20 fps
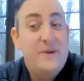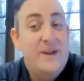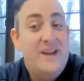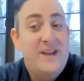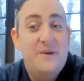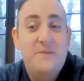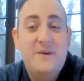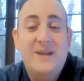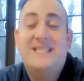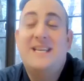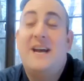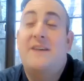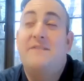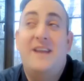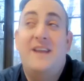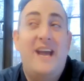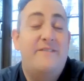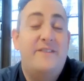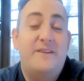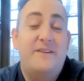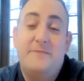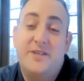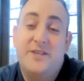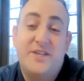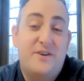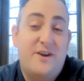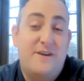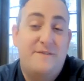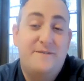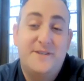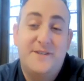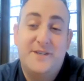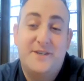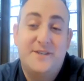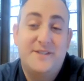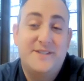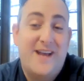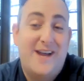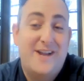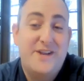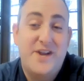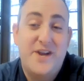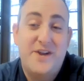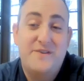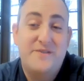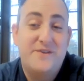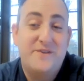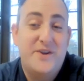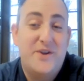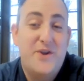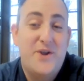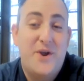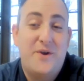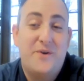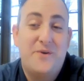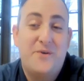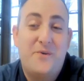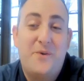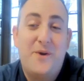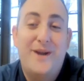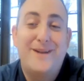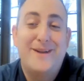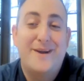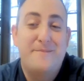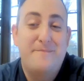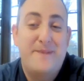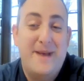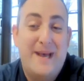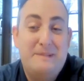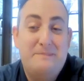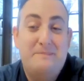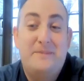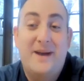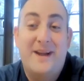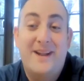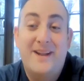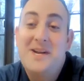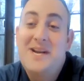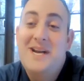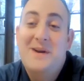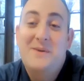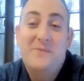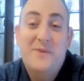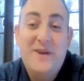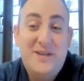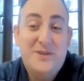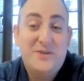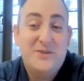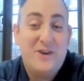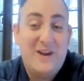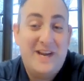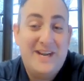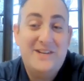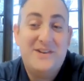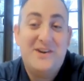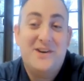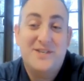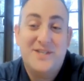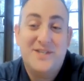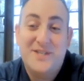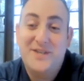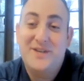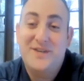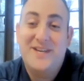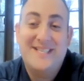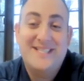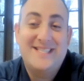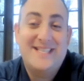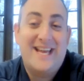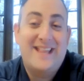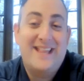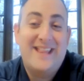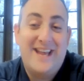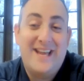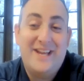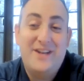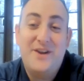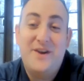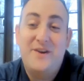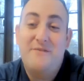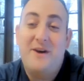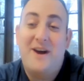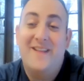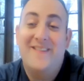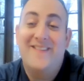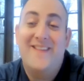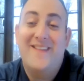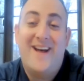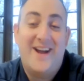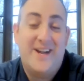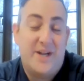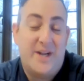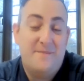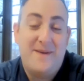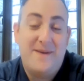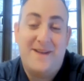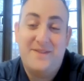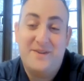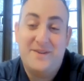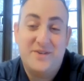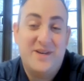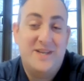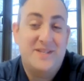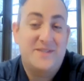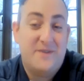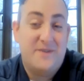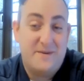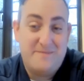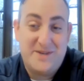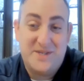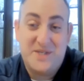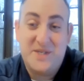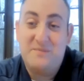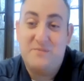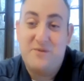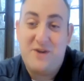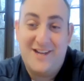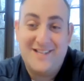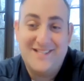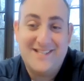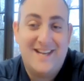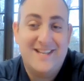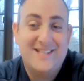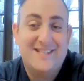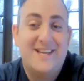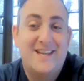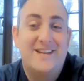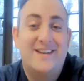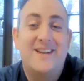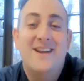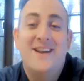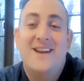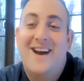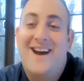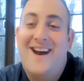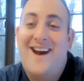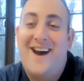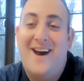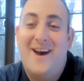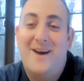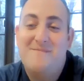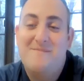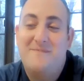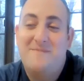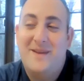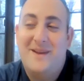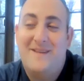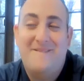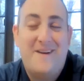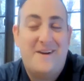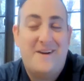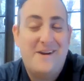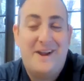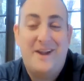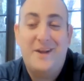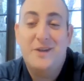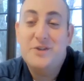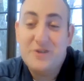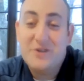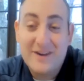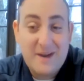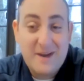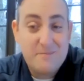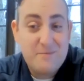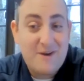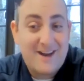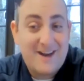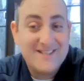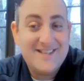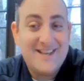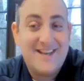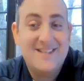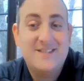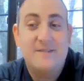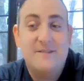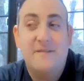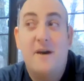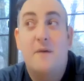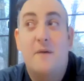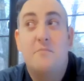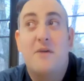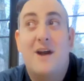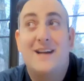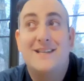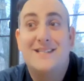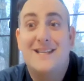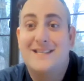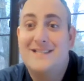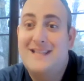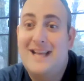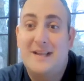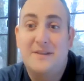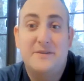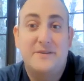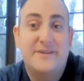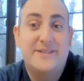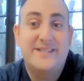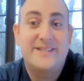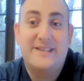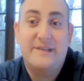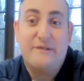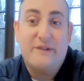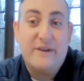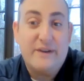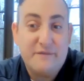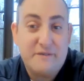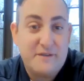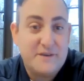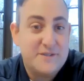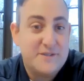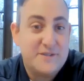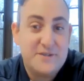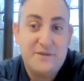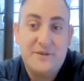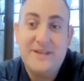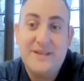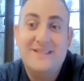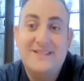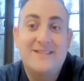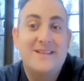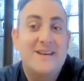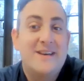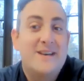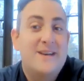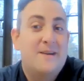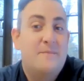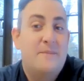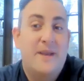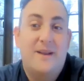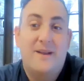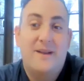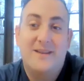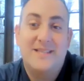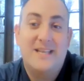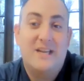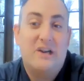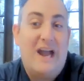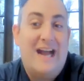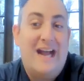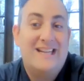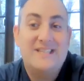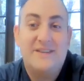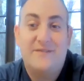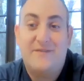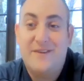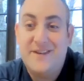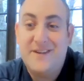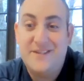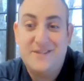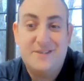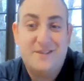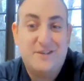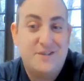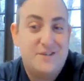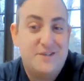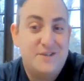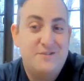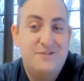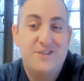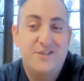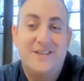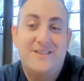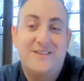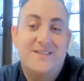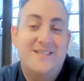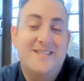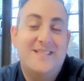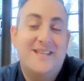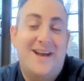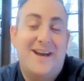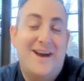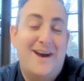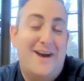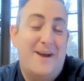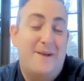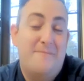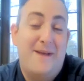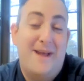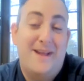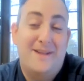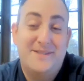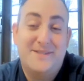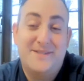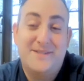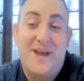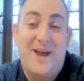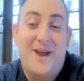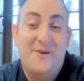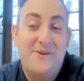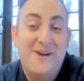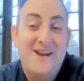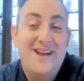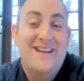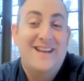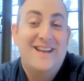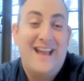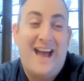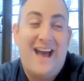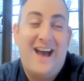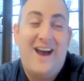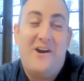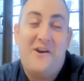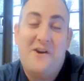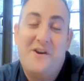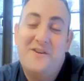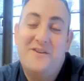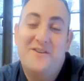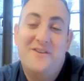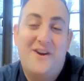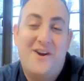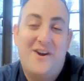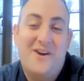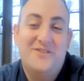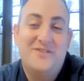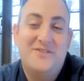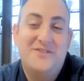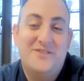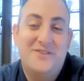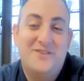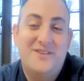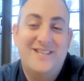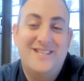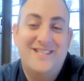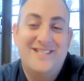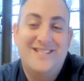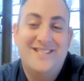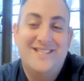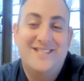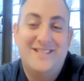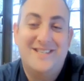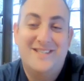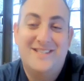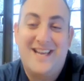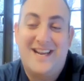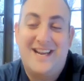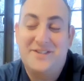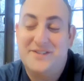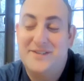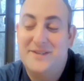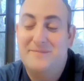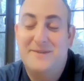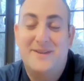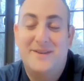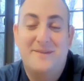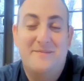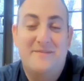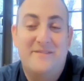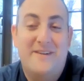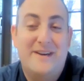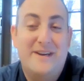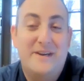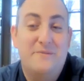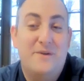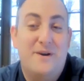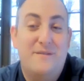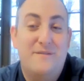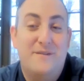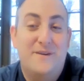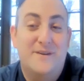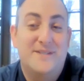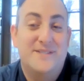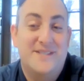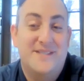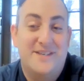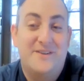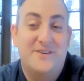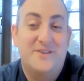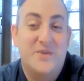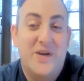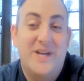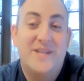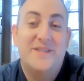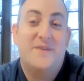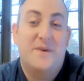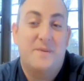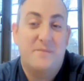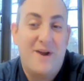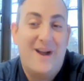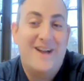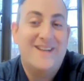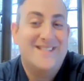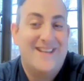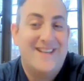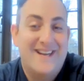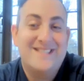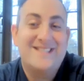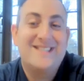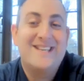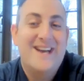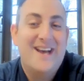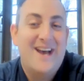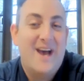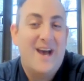we definitely have admission officers that know quite a bit, but we train our students and they know a lot about the transfer admission process and a very intricate process, a process that looks different for students because they're at different institutions. And so, yeah, our student assistants actually become very well versed in our transfer process